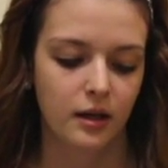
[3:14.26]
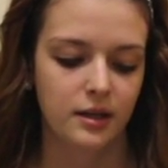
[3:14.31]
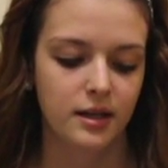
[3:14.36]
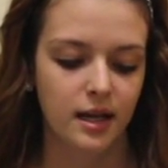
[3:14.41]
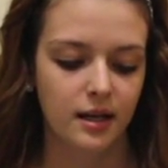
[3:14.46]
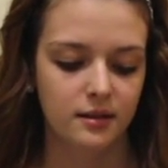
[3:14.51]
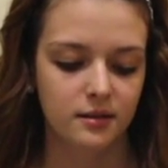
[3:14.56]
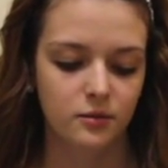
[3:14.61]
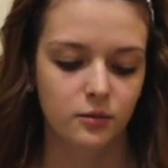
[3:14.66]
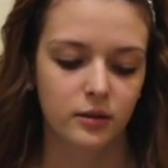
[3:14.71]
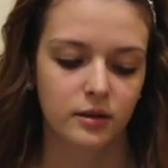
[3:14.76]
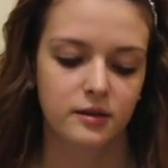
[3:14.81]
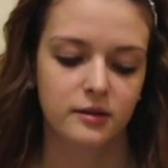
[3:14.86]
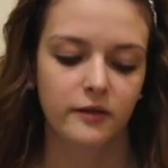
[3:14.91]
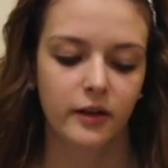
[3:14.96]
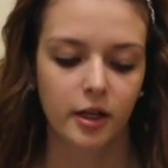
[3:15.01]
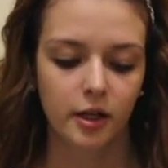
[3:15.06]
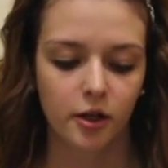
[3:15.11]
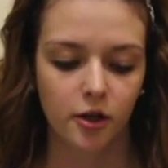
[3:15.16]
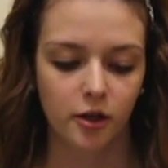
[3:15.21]
Next, what is
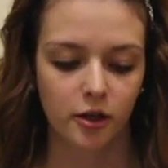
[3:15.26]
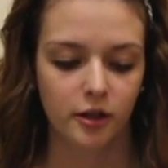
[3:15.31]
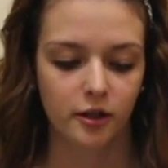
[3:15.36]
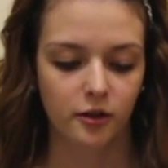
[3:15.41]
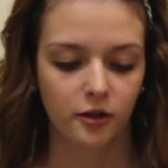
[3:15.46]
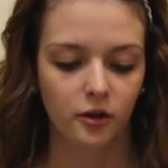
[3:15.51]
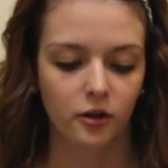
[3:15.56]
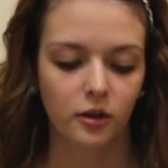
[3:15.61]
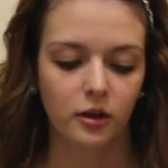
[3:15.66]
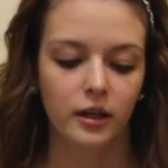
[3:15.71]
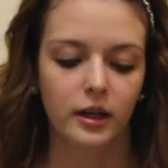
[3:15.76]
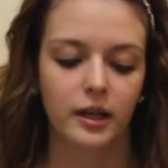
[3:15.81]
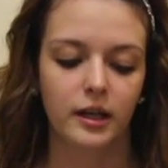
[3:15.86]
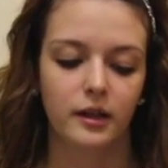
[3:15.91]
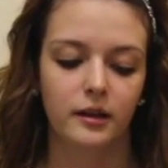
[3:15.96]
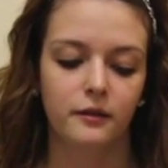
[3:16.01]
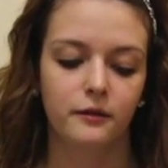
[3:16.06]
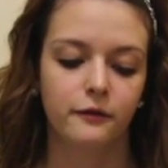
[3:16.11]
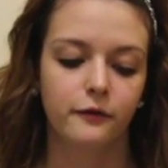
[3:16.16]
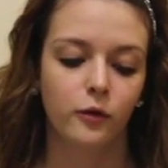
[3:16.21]
very critical
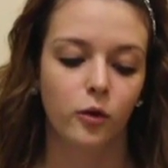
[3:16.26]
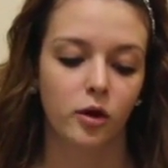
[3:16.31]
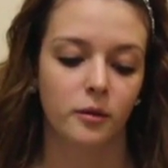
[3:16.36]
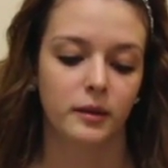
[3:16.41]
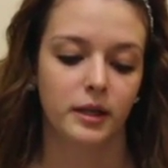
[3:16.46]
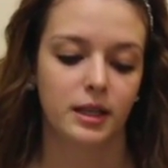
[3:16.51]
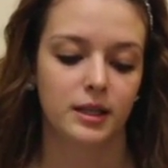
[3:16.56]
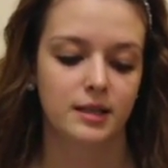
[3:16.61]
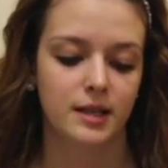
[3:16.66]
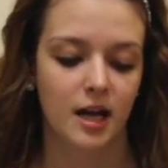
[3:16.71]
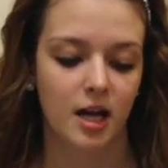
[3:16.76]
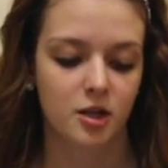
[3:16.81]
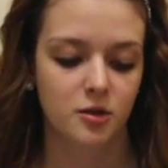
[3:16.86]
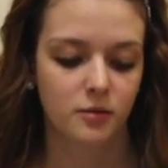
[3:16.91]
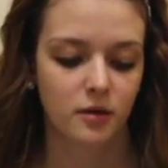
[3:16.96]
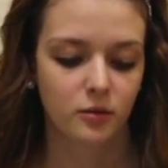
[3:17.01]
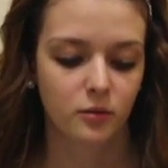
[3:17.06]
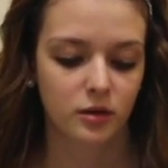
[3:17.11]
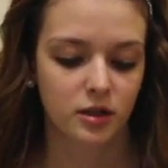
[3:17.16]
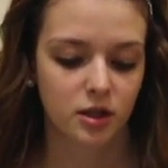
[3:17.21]
in forming
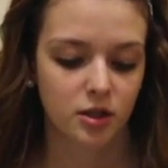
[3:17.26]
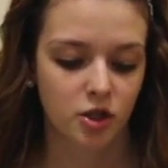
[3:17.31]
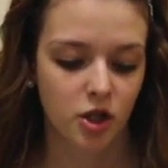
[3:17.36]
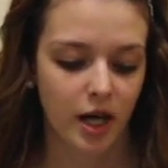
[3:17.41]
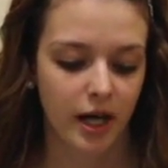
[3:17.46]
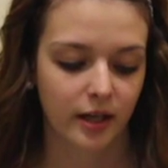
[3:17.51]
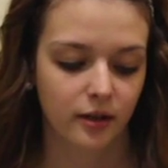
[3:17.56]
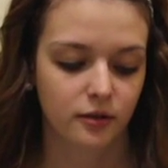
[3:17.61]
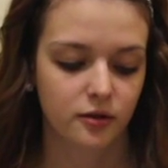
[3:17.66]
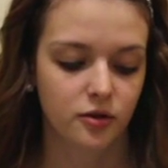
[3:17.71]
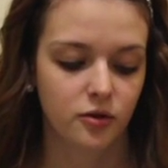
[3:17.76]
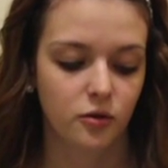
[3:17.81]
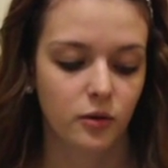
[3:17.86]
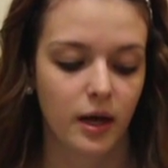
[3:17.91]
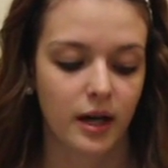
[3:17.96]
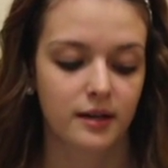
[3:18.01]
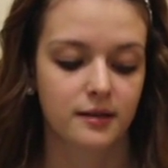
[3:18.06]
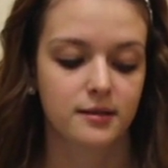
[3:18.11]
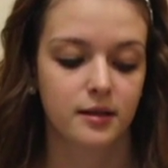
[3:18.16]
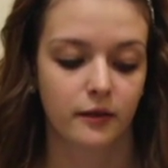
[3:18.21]
attachment with the child who
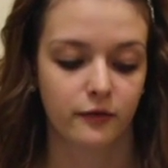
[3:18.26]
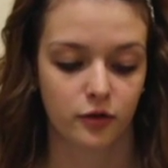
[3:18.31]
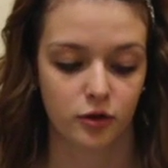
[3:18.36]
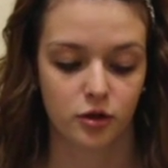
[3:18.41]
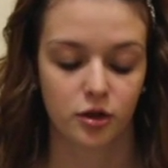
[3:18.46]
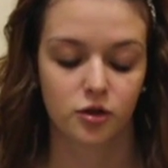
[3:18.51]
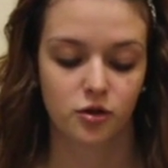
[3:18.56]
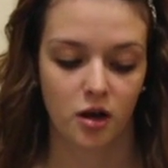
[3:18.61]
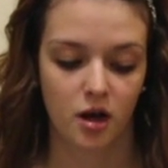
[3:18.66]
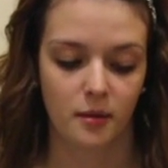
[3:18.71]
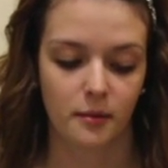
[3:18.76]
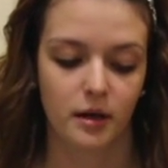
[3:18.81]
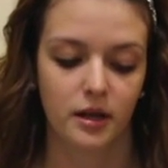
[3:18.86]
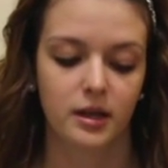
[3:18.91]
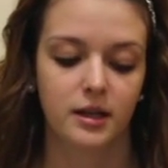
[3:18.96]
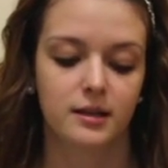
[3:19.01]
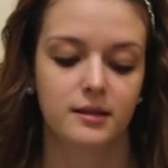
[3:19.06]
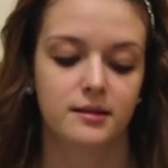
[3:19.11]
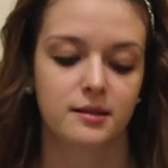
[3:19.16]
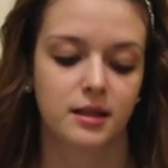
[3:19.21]
has suffered the
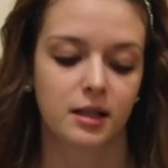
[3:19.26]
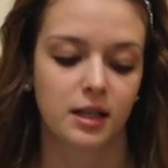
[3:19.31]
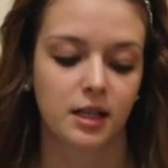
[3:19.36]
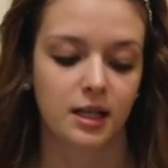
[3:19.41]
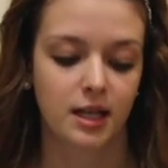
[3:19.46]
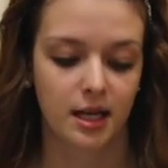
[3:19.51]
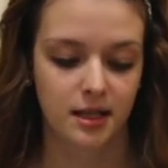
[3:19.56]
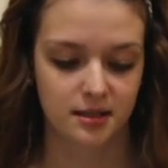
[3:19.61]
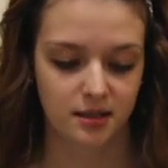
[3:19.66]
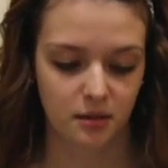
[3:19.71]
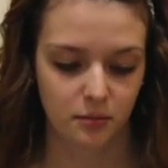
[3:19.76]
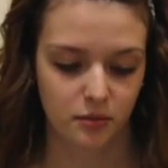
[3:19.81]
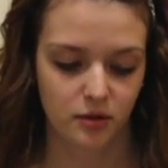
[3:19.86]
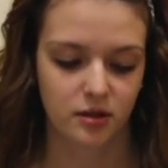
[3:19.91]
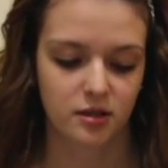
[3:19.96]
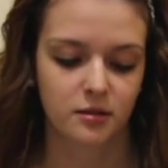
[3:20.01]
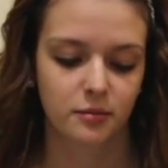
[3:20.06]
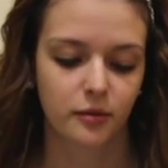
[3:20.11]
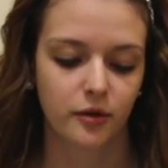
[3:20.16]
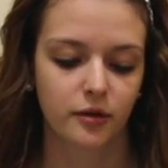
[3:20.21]
trauma is the connecting
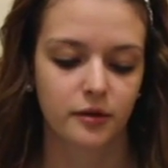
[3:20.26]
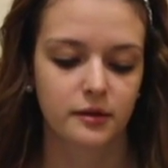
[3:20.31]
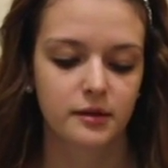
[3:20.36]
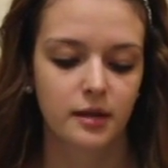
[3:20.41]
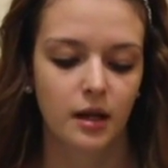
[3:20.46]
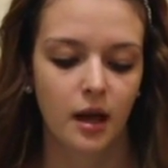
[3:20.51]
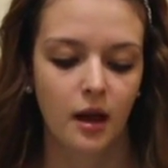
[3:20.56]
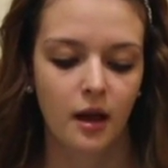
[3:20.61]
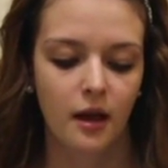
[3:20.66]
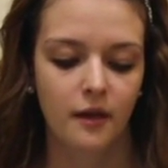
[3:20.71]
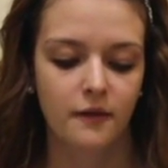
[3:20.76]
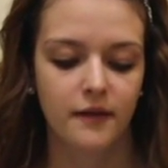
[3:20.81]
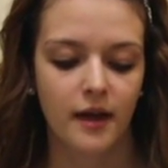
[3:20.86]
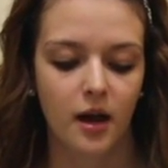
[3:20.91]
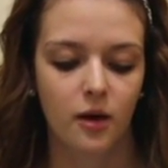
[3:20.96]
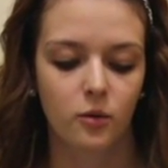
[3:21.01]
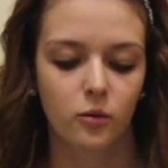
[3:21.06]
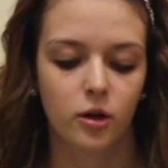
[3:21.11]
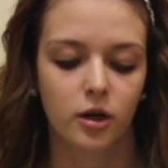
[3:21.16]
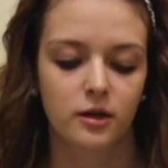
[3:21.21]
principles
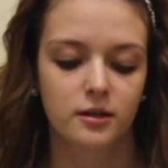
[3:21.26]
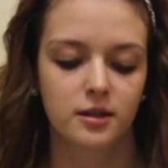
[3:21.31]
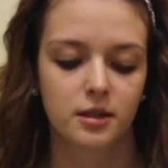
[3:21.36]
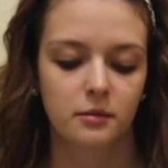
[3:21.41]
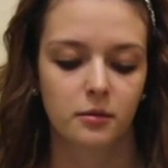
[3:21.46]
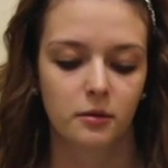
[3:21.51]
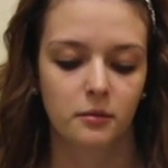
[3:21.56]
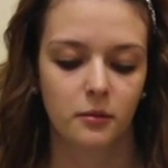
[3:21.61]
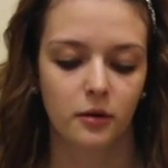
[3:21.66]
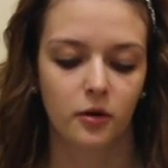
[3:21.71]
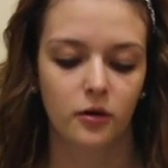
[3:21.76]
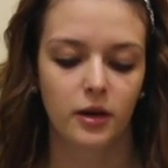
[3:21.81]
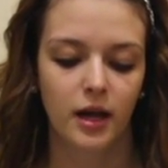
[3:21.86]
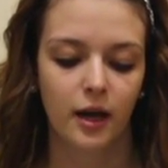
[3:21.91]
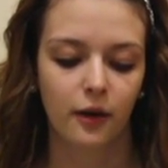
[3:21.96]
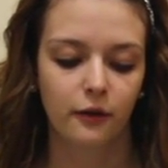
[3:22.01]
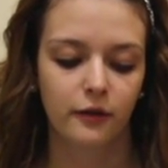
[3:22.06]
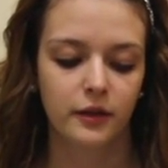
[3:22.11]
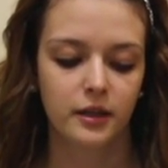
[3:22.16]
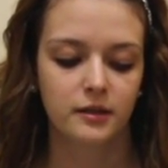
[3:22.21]
that work to promote
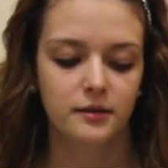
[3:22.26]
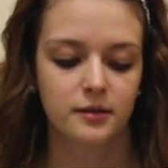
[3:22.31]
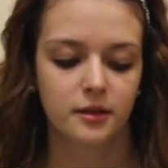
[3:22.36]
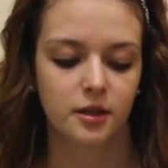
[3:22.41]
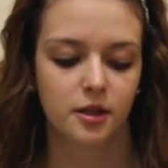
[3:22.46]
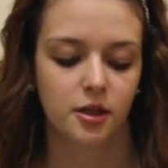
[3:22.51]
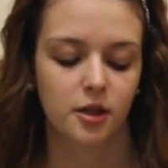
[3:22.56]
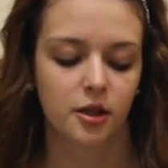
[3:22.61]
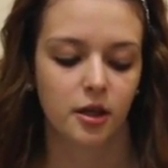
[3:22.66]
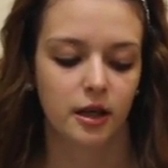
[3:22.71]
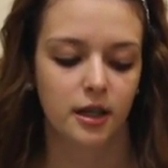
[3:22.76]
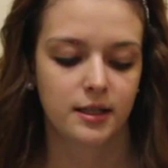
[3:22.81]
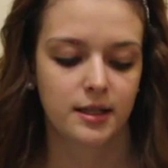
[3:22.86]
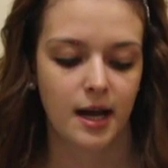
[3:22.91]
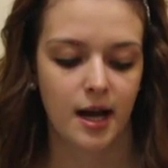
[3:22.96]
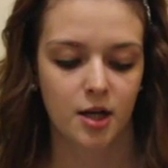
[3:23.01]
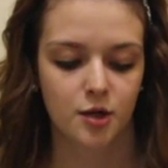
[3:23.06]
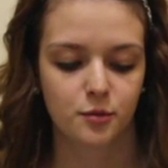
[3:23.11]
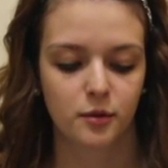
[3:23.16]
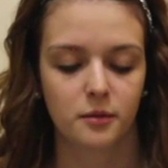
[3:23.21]
healthy, secure
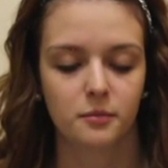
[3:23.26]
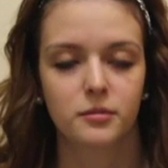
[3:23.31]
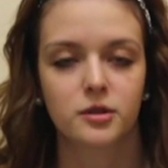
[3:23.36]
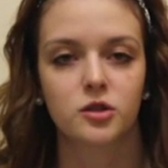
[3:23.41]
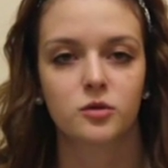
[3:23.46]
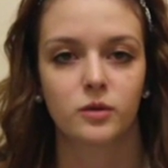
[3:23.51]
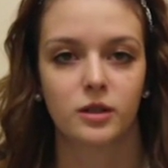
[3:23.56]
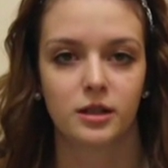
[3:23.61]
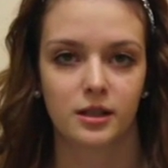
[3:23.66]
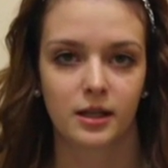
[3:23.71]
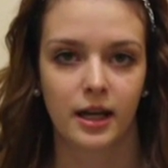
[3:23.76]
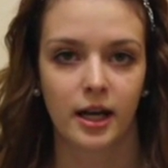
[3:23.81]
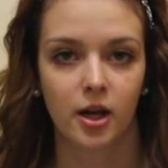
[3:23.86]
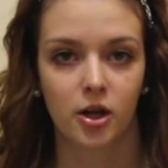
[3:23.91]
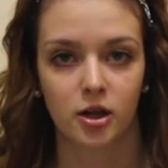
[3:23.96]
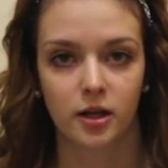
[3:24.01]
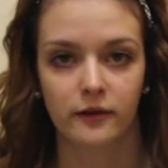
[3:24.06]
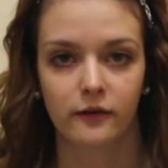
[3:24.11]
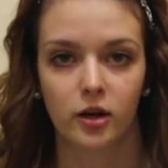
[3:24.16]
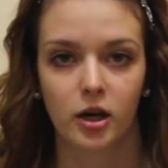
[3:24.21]
attachment between the
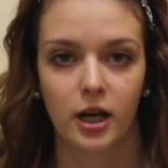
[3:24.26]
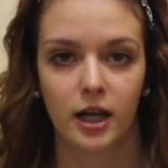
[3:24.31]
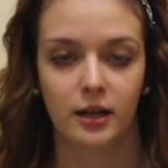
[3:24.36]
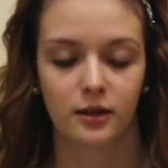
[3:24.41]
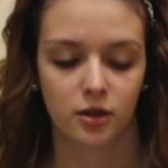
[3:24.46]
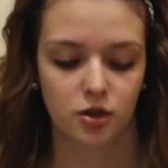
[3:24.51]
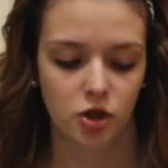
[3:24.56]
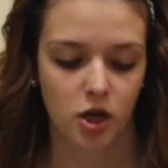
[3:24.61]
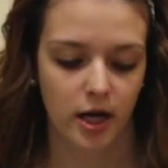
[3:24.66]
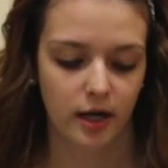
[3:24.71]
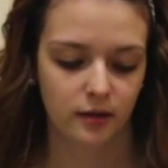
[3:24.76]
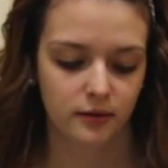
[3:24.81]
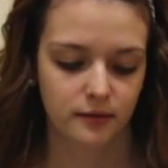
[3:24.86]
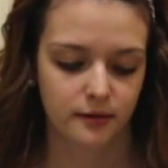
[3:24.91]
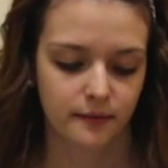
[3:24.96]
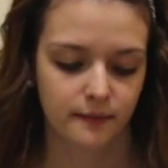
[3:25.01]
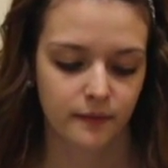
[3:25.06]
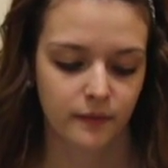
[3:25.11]
caregiver and the child.